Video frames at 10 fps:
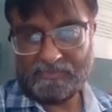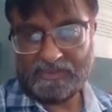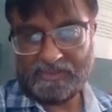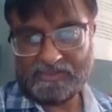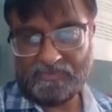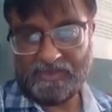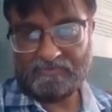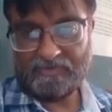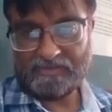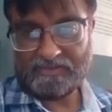these
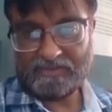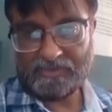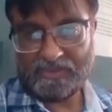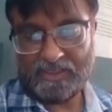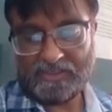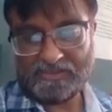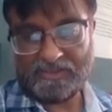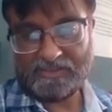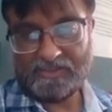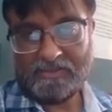flavoring
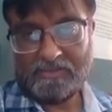substances